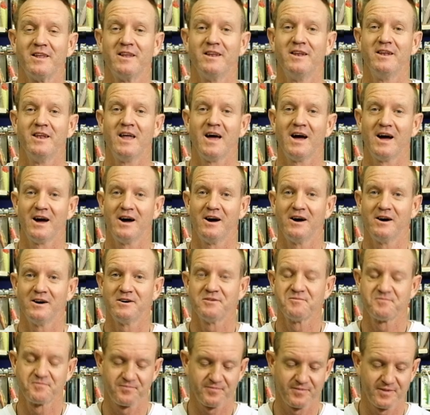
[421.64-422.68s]

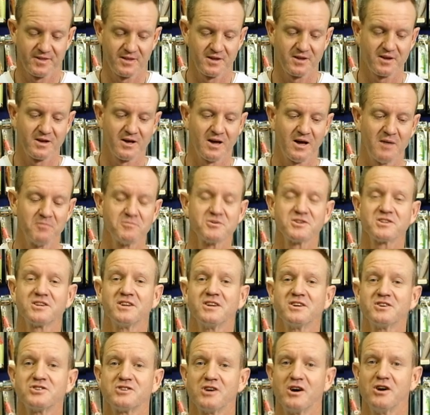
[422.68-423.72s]
Now, I'm just
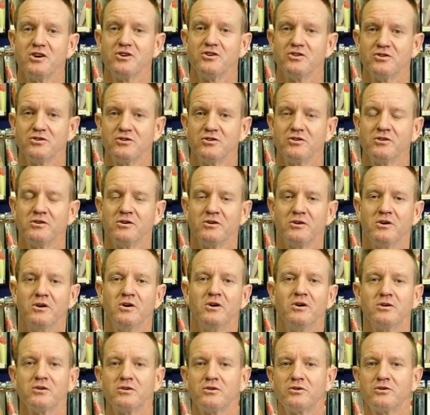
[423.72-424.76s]
gonna show you
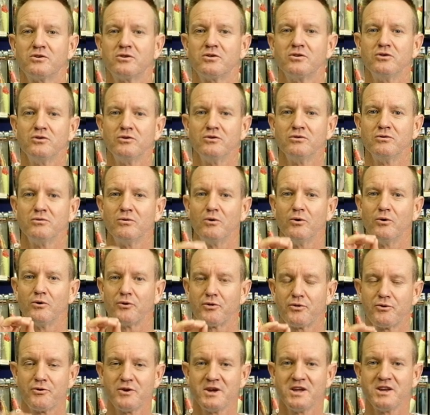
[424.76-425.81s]
two or
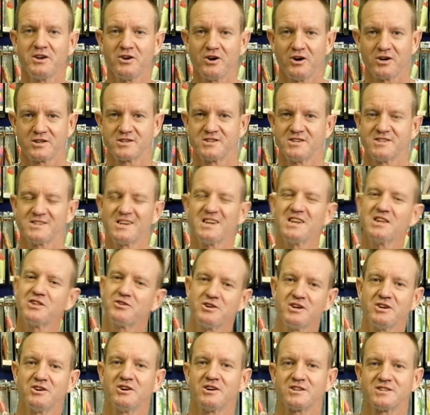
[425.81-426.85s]
three knots. There's only
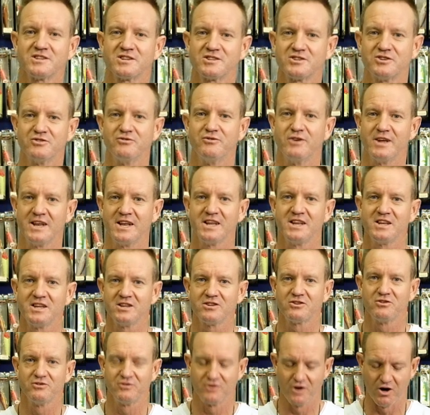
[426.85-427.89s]
three knots that you really
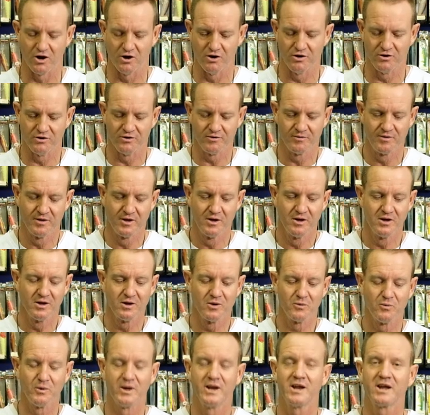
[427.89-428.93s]
need to know
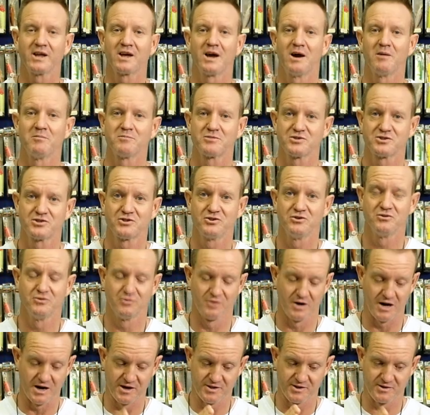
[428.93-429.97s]
when it comes
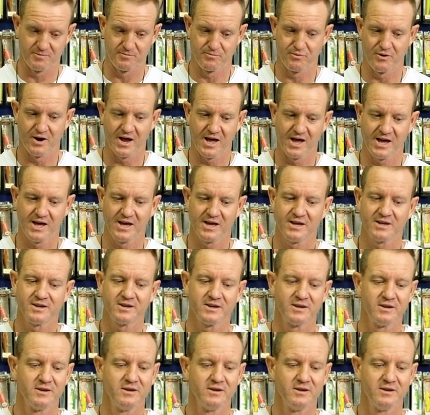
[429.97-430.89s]
to either braid